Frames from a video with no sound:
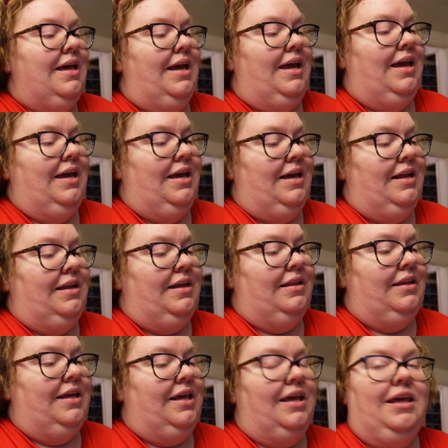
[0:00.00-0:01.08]
and
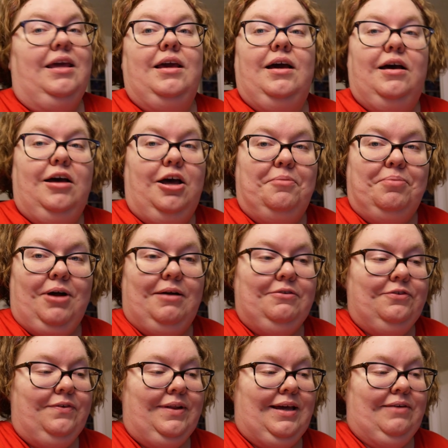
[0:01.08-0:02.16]
the prompt
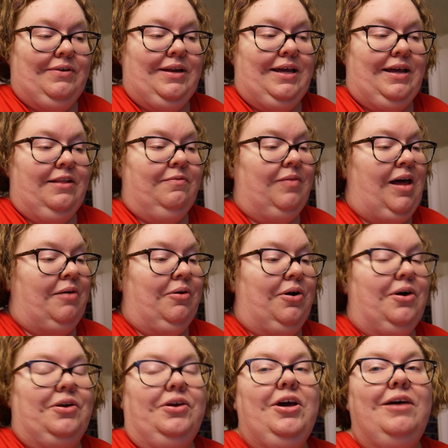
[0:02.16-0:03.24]
for that one is Flower
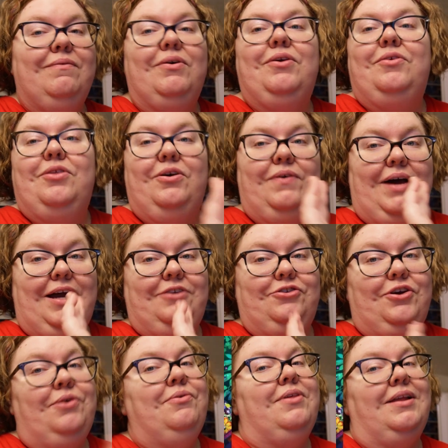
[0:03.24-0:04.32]
on Cover, so I
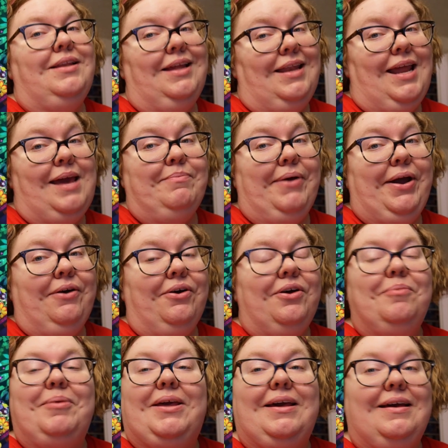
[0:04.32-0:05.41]
chose the Name Bearer
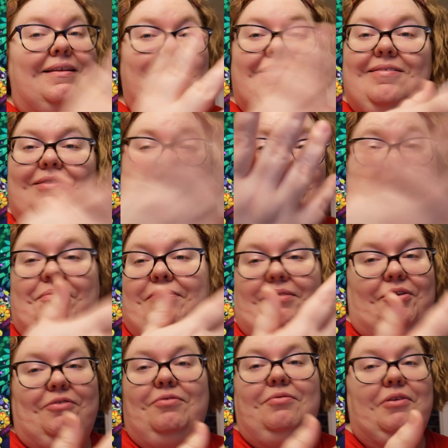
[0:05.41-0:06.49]
because
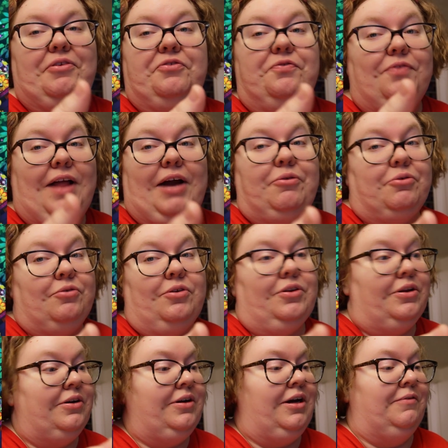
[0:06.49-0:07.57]
there's flowers
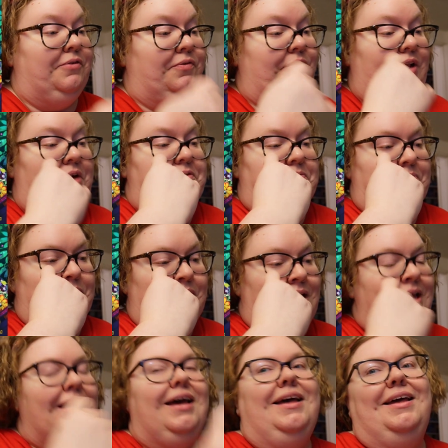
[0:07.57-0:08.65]
on the cover for that one.
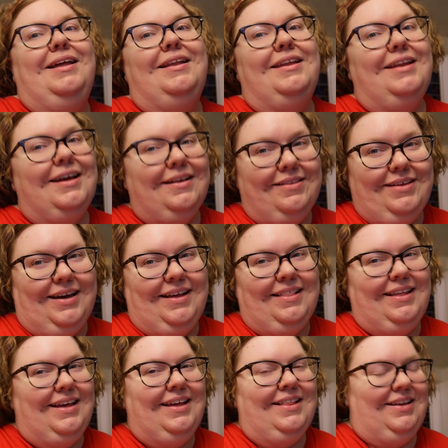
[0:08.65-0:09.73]
The next class
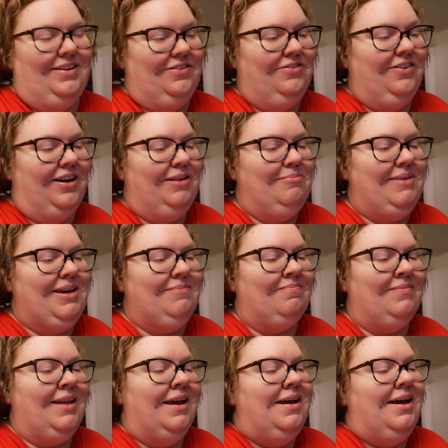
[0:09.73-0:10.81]
is Astronomy,
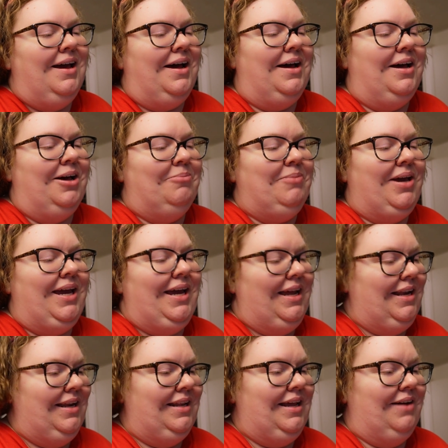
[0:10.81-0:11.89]

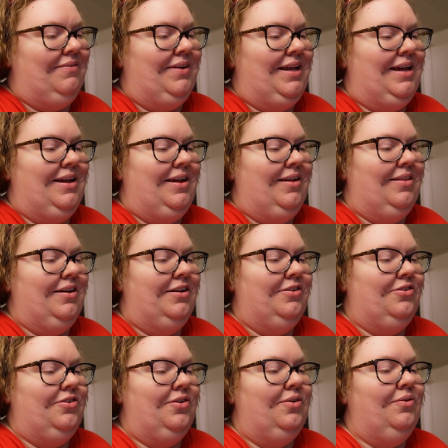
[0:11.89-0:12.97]
and that one is
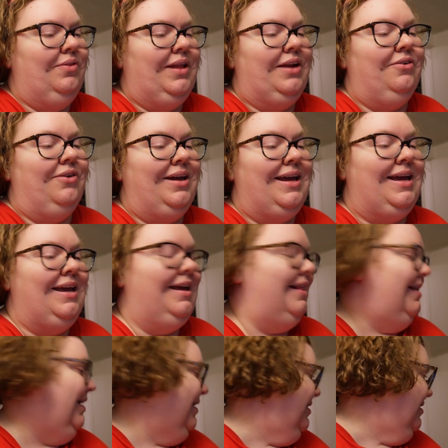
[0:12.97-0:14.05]
2 letter
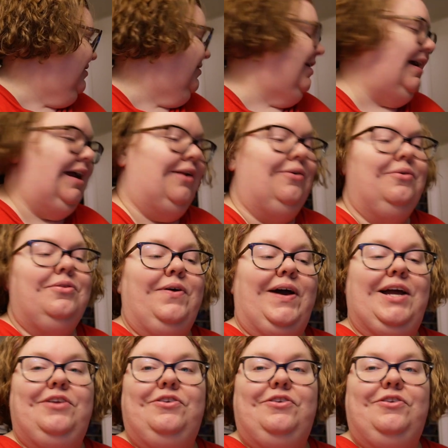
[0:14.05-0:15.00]
E's in the title, so I